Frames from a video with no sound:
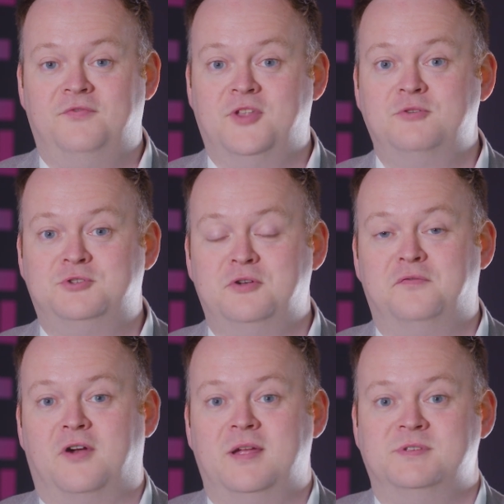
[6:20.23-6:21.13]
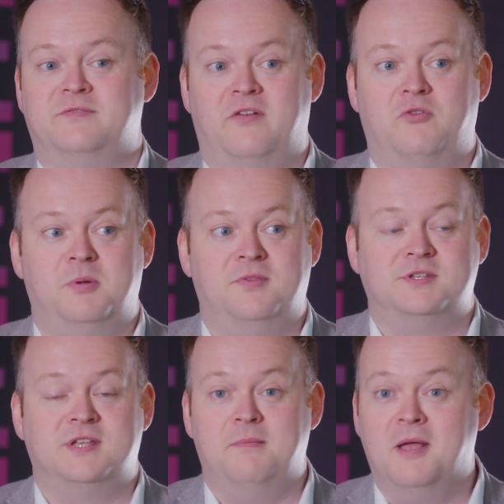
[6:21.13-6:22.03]
No two frames have ever been the
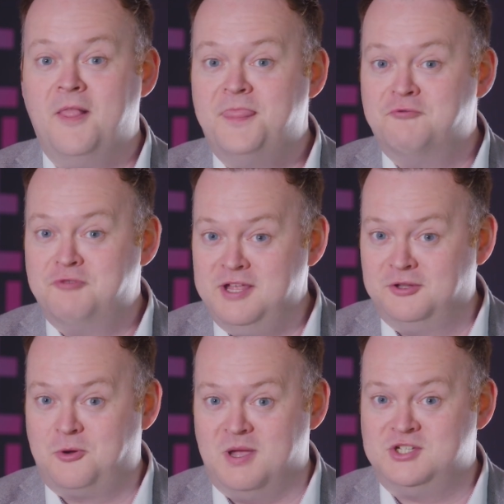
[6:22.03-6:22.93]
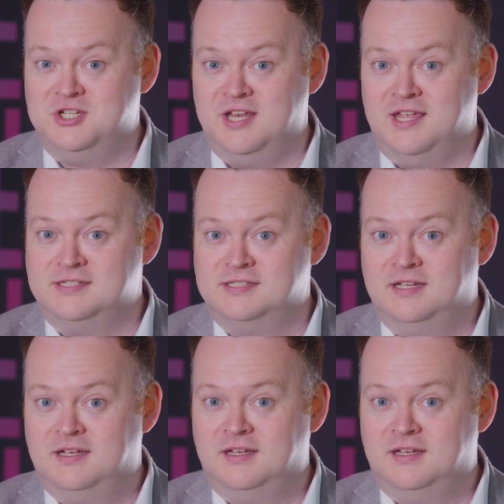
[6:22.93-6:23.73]
same. The real question is,